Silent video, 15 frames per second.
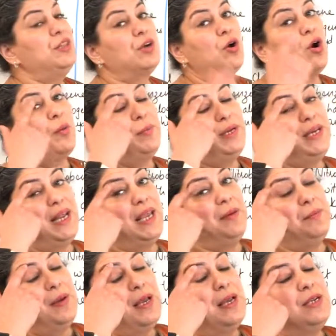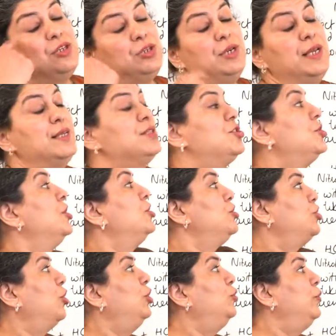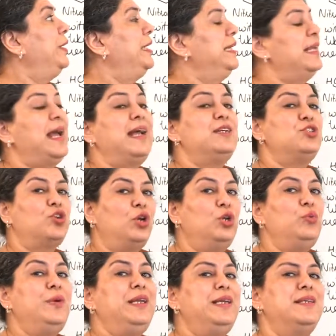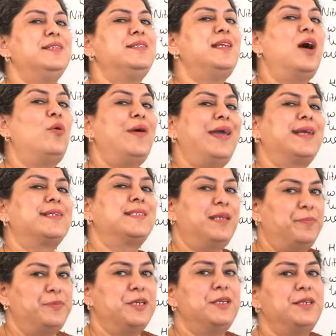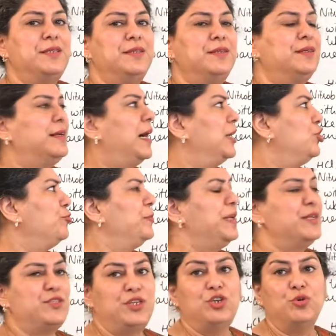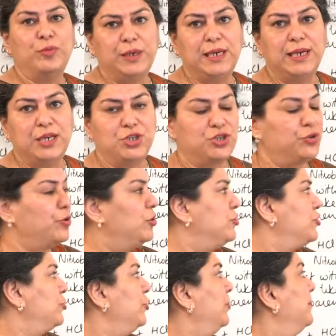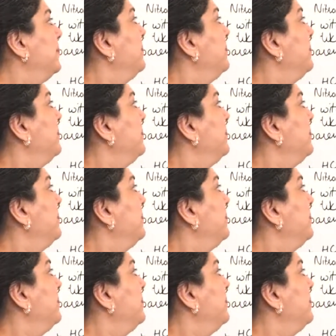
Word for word: the common name is toluene, and toluene is now accepted in the IUPAC nomenclature also.